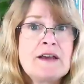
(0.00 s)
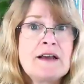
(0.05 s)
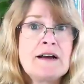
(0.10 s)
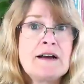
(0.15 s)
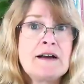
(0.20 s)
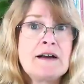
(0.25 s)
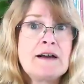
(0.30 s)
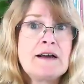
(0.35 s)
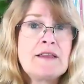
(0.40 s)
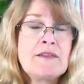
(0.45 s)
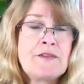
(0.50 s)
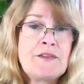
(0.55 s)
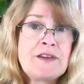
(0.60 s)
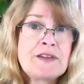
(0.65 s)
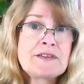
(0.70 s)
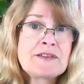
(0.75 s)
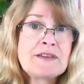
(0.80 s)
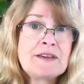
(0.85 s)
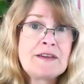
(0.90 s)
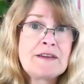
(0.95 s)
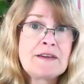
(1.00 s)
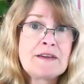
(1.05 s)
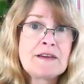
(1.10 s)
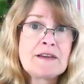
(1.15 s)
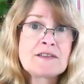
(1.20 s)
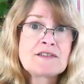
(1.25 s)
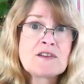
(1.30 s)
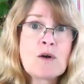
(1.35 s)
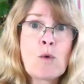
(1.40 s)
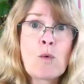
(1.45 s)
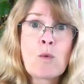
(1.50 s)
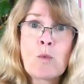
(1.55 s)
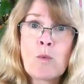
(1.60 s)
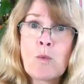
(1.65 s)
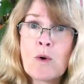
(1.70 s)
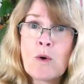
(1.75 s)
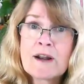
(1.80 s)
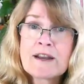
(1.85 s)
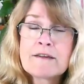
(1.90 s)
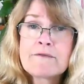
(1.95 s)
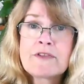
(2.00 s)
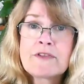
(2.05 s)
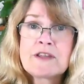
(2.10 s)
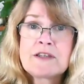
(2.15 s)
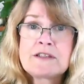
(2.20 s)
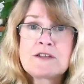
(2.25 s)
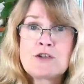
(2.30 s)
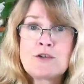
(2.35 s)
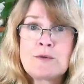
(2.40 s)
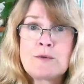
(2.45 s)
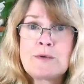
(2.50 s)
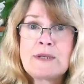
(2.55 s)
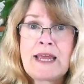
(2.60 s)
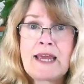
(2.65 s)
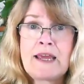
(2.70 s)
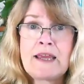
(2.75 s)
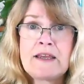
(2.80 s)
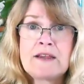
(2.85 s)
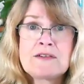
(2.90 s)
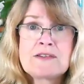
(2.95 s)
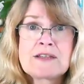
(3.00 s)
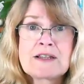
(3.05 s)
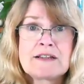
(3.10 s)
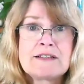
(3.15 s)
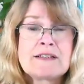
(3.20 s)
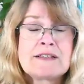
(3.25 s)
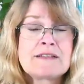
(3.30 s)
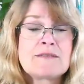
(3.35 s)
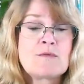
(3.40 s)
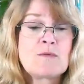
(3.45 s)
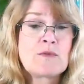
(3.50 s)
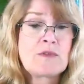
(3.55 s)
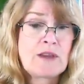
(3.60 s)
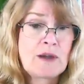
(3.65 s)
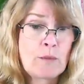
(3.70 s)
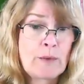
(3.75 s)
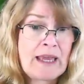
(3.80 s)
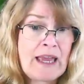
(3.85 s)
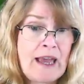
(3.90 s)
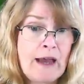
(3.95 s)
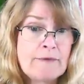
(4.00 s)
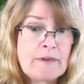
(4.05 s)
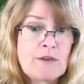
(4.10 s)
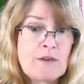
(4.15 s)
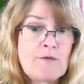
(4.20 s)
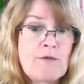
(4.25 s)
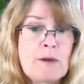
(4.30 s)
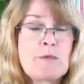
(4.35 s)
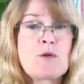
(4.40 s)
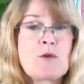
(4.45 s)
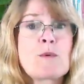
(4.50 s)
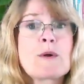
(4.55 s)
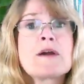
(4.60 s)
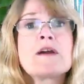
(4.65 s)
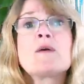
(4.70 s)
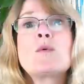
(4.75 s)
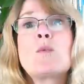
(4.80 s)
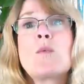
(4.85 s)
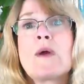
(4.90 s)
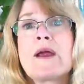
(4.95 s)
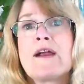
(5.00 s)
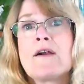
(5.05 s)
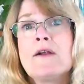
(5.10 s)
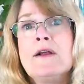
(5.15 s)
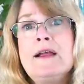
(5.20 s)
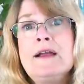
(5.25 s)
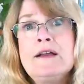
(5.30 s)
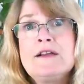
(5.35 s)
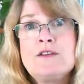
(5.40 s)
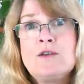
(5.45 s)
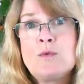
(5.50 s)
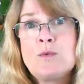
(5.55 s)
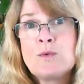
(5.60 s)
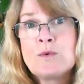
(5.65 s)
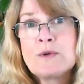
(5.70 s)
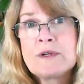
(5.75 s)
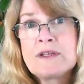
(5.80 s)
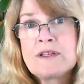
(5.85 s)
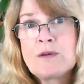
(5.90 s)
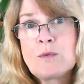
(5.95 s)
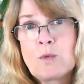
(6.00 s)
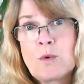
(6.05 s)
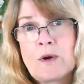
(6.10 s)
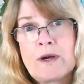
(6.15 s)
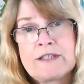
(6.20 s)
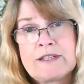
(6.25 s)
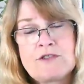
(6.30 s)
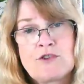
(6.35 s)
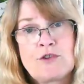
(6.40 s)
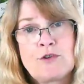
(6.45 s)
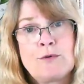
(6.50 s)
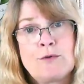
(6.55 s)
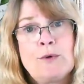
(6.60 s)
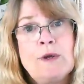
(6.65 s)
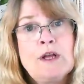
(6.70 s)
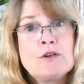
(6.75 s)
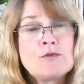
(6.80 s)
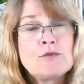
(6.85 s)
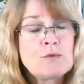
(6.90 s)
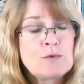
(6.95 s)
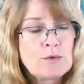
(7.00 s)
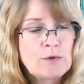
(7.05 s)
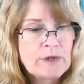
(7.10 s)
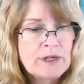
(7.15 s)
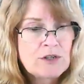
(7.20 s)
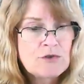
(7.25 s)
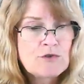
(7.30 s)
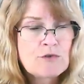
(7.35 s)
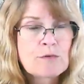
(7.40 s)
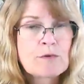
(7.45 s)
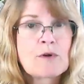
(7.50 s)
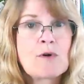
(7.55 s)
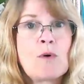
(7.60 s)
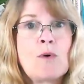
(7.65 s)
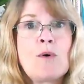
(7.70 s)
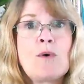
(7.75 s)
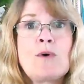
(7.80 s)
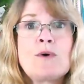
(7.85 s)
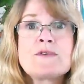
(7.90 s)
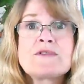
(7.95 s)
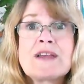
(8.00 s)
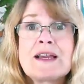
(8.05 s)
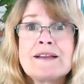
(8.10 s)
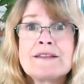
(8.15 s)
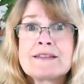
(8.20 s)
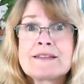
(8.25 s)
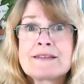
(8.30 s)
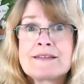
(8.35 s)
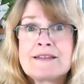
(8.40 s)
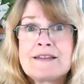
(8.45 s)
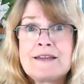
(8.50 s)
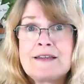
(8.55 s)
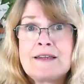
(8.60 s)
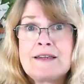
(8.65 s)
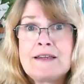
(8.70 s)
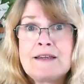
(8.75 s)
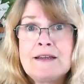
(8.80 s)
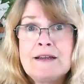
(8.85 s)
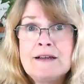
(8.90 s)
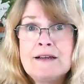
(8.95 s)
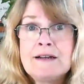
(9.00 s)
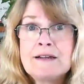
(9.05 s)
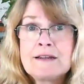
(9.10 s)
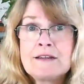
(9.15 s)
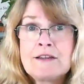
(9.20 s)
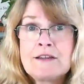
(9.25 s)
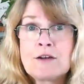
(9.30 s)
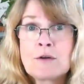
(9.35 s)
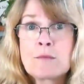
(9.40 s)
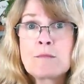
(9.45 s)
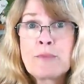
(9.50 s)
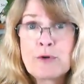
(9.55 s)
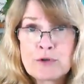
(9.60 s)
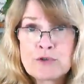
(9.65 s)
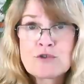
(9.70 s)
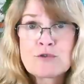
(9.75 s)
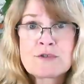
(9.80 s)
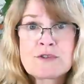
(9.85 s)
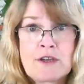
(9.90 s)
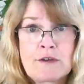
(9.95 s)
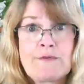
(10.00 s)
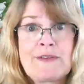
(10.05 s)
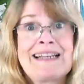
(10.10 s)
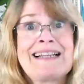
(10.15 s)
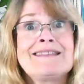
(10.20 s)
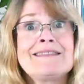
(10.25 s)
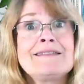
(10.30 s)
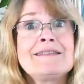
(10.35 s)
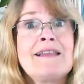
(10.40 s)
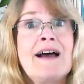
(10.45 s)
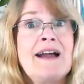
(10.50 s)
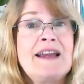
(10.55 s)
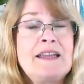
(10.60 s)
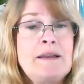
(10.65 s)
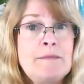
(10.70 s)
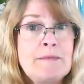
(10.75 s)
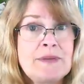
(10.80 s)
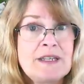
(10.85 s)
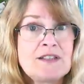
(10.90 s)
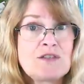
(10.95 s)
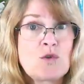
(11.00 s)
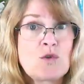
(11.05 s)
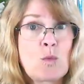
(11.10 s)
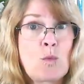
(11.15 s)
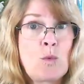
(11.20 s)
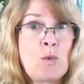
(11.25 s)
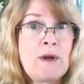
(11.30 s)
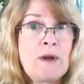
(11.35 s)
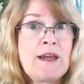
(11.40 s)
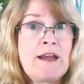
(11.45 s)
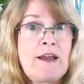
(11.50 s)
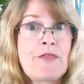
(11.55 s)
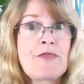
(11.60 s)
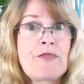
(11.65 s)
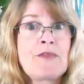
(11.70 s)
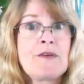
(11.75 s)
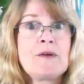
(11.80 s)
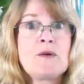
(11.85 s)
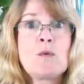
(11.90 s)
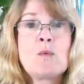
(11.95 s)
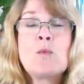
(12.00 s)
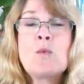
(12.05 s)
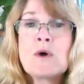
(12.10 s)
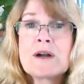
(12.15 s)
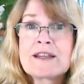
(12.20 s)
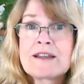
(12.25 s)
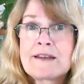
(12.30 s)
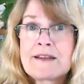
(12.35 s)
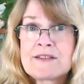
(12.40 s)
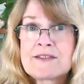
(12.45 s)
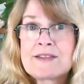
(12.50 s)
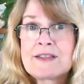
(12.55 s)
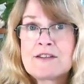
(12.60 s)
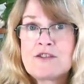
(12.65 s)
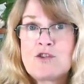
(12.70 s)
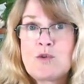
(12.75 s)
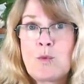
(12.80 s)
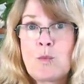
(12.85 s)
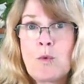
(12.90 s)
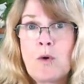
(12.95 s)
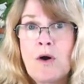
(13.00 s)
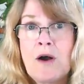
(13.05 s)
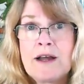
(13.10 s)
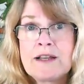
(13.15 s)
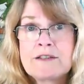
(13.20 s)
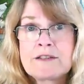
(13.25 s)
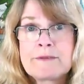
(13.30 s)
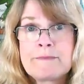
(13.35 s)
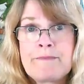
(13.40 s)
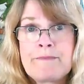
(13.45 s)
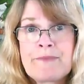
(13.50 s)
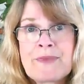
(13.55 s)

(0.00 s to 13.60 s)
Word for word: uh, this is one of the two days that I that we have in February where you really want to look at your goals and see, you know, put yourself in alignment with what it is that you want.